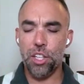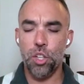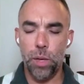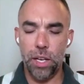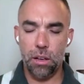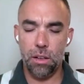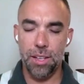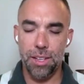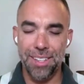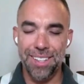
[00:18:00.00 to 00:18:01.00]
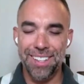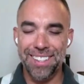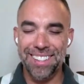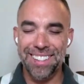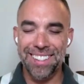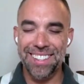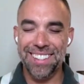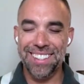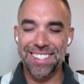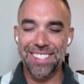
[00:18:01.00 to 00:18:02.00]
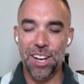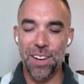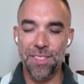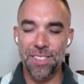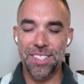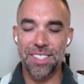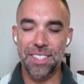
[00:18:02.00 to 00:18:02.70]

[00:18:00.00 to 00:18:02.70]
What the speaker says: a good way, soft.